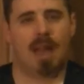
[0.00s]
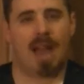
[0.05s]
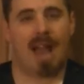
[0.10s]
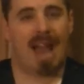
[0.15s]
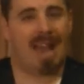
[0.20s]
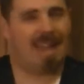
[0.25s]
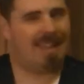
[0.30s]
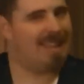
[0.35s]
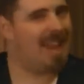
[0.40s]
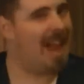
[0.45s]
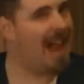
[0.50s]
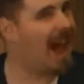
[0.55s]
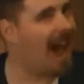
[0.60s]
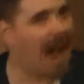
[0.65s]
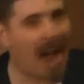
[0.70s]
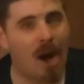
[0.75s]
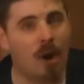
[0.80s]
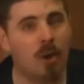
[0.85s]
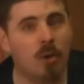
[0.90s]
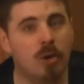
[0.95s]
And
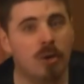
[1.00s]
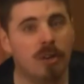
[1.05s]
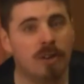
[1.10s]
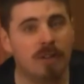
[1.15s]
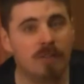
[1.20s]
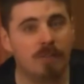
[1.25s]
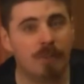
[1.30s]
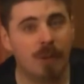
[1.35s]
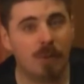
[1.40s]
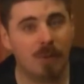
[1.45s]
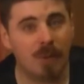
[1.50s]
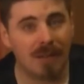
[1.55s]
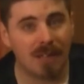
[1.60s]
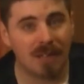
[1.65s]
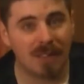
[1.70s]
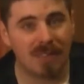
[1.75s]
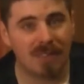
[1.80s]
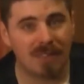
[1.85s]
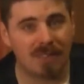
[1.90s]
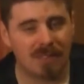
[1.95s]
how could it have been
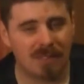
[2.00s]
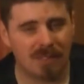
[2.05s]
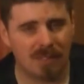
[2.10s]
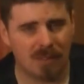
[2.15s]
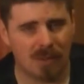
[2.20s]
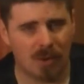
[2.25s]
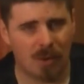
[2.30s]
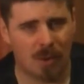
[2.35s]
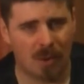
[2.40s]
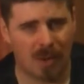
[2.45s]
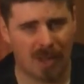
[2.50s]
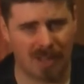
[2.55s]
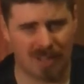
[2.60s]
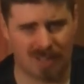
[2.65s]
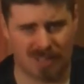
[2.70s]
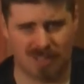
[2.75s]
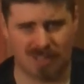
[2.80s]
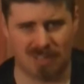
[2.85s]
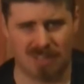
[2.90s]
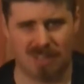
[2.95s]
worse?
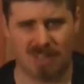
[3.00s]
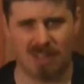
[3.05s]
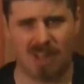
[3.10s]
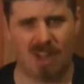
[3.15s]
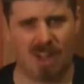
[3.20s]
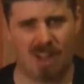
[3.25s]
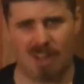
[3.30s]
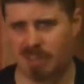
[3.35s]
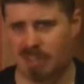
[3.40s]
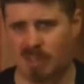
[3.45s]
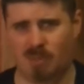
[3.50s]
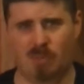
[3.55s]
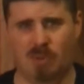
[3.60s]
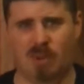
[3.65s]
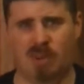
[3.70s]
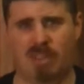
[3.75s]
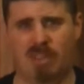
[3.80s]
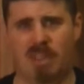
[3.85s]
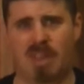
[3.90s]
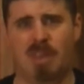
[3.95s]
Well, I don't want
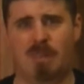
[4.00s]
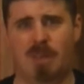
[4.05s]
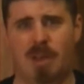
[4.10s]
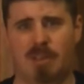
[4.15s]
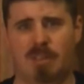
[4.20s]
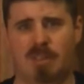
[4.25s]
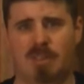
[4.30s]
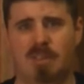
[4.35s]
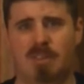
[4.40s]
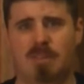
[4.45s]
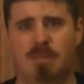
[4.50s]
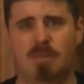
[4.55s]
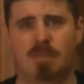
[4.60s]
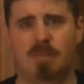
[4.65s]
to think about it.